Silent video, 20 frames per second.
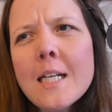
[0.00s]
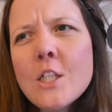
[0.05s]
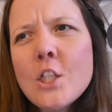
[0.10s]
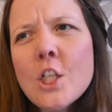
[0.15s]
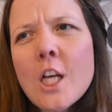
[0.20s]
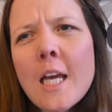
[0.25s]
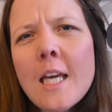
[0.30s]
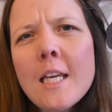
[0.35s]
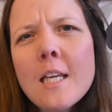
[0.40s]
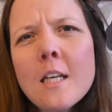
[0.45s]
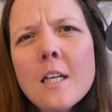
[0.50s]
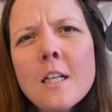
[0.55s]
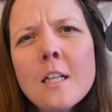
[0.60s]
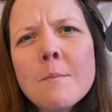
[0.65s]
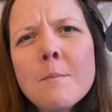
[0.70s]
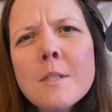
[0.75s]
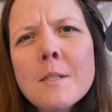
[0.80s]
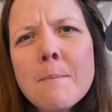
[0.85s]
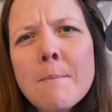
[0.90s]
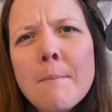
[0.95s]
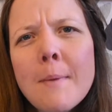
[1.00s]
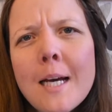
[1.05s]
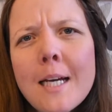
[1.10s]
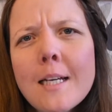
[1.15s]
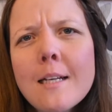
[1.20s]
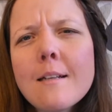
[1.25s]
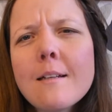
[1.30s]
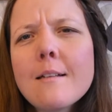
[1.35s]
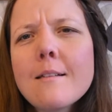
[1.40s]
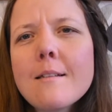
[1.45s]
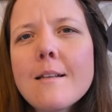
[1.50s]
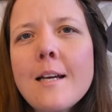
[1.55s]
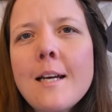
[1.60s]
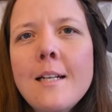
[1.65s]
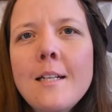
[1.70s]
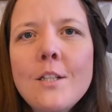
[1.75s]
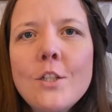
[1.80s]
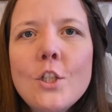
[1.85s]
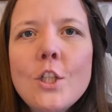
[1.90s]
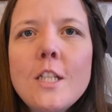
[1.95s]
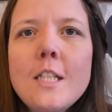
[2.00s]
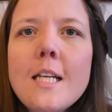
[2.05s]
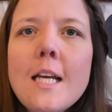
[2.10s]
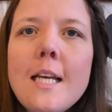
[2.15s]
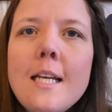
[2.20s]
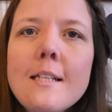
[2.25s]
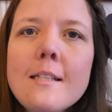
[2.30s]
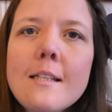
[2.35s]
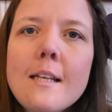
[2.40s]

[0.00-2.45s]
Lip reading: Jacobs and Manx, and she takes